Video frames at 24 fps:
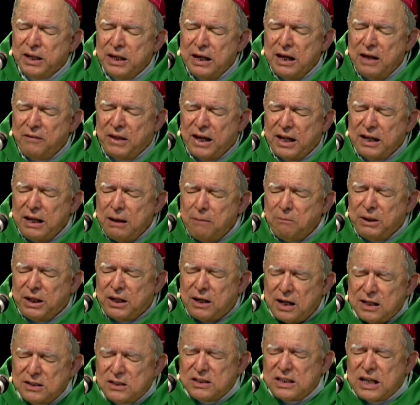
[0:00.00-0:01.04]
that
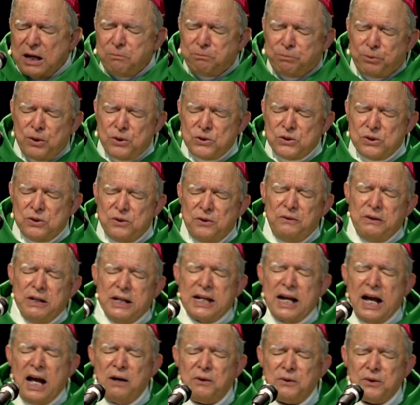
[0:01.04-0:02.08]
because of that personal
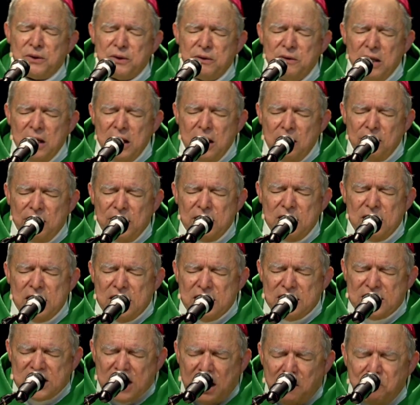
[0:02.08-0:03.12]
encounter that
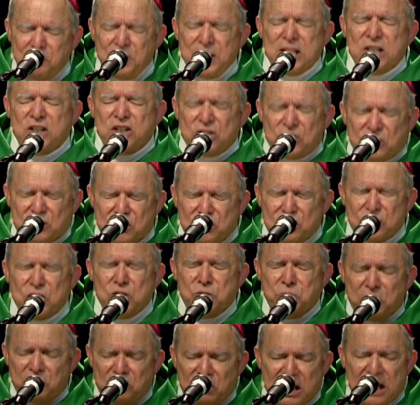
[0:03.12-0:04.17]
something stirs
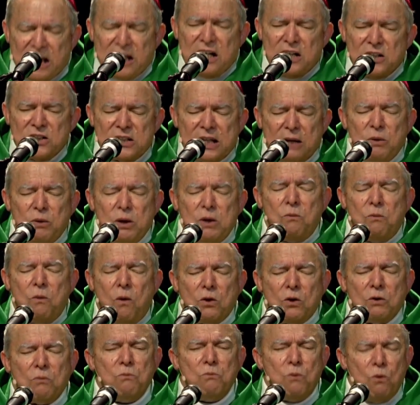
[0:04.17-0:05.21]
within us that we
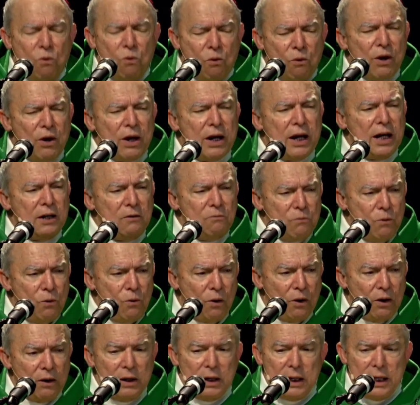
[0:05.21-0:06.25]
want more and
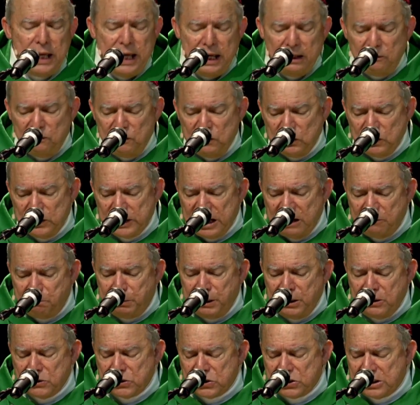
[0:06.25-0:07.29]
more and if you look at
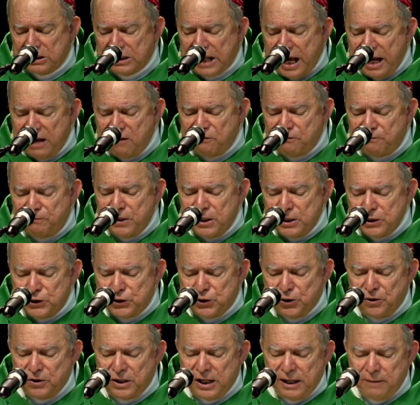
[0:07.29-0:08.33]
peter's life
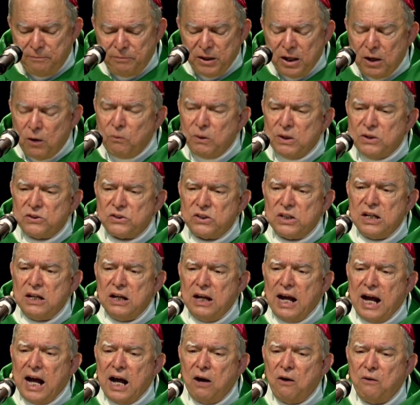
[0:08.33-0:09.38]
journey, we see
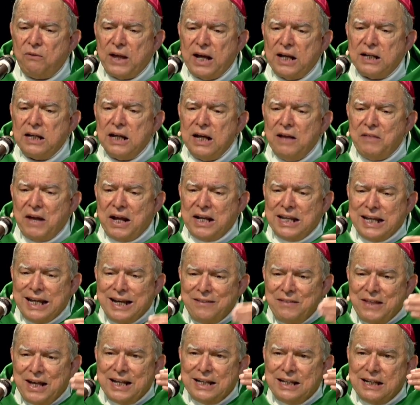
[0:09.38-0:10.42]
how that, that,
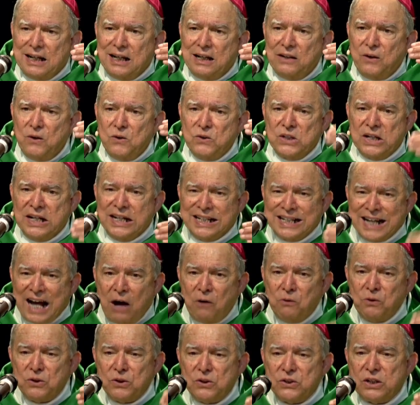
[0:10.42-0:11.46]
that uh, those
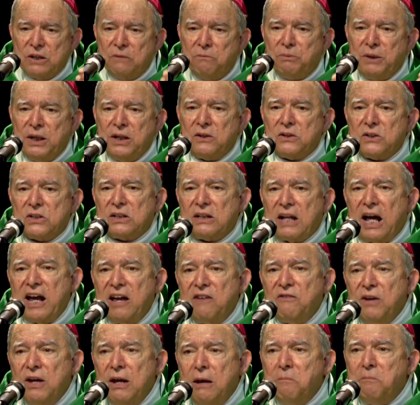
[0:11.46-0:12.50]
encounters in Peter's life
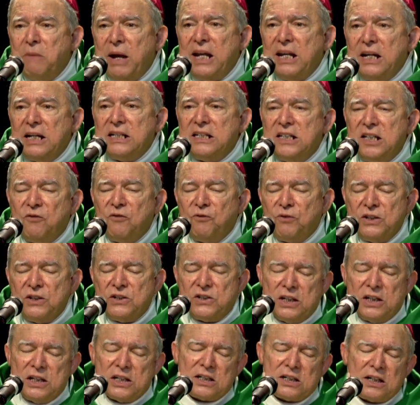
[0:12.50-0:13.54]
made a difference
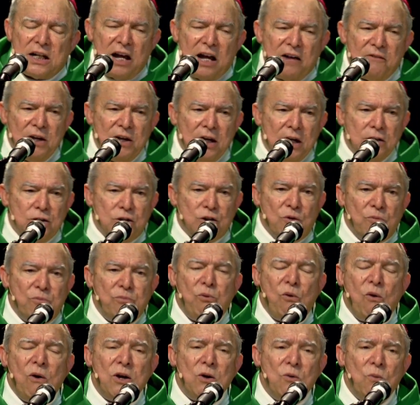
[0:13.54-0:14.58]
in his life to the
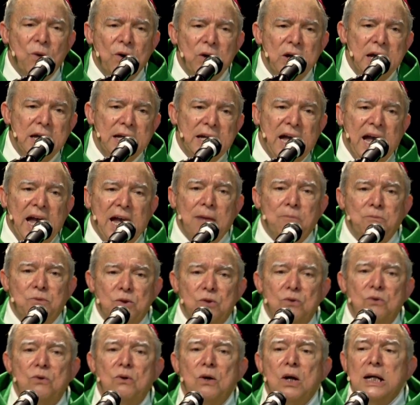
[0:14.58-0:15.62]
point where he came
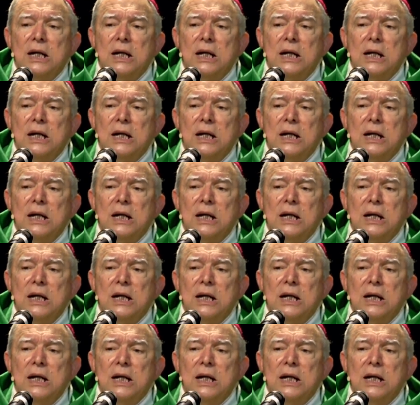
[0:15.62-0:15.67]
to